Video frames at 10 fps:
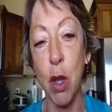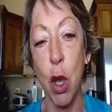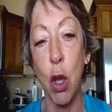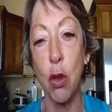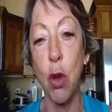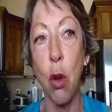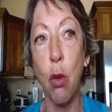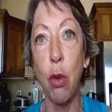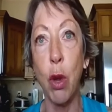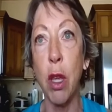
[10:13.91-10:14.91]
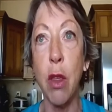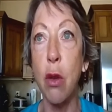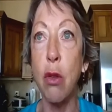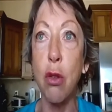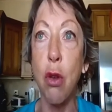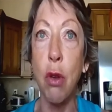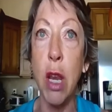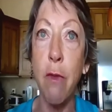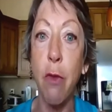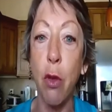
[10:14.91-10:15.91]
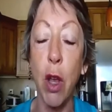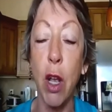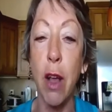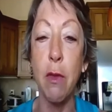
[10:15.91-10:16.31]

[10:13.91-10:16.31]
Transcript: So really, there's no need for the gloves